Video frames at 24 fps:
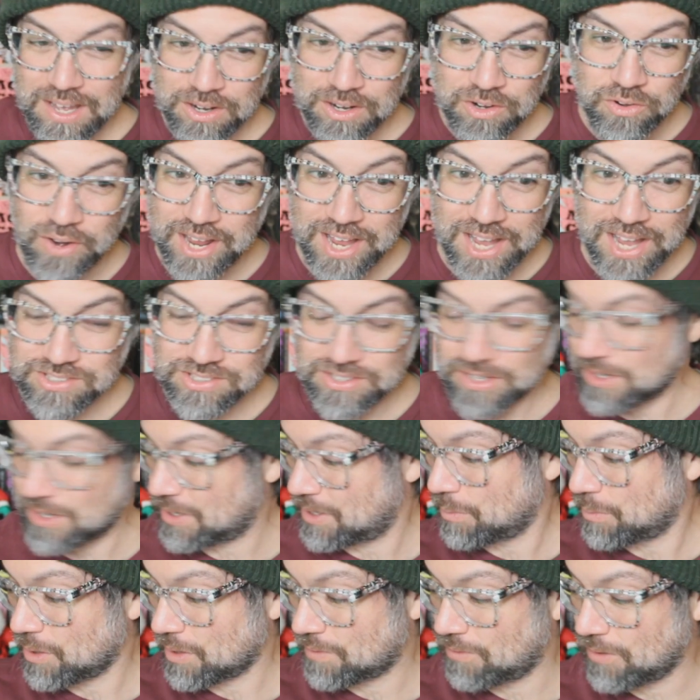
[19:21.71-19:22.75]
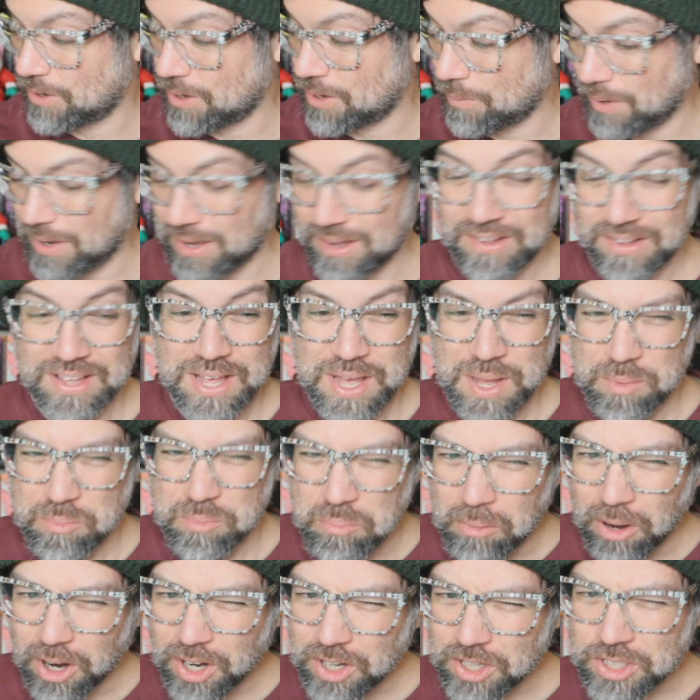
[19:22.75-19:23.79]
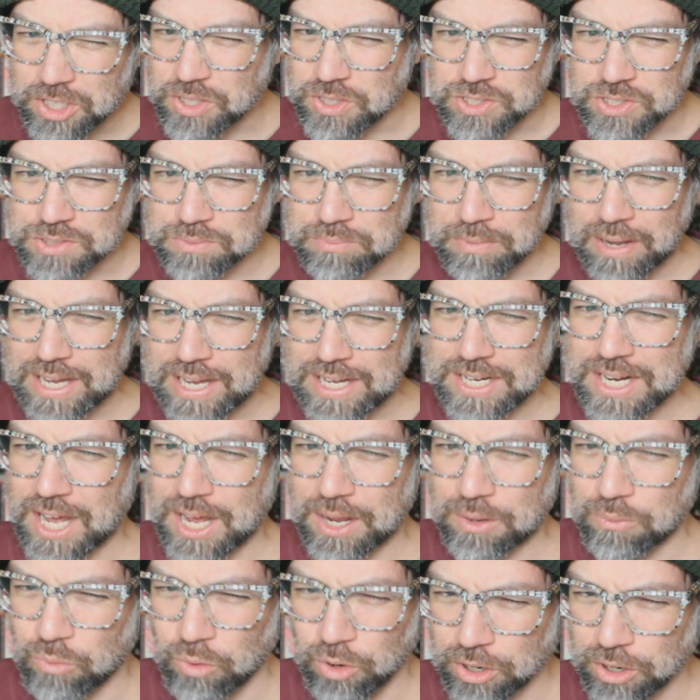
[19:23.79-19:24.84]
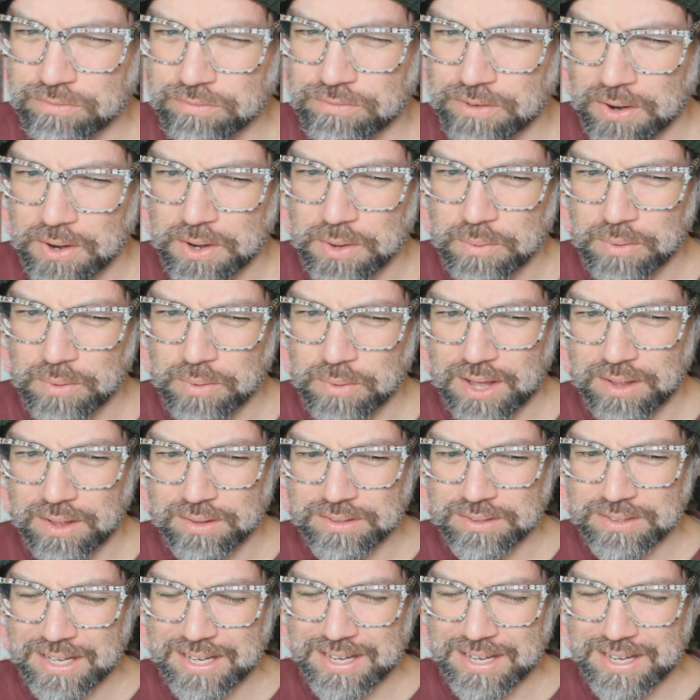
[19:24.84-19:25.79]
Crayons aren't going to work very well. Markers might not work very well.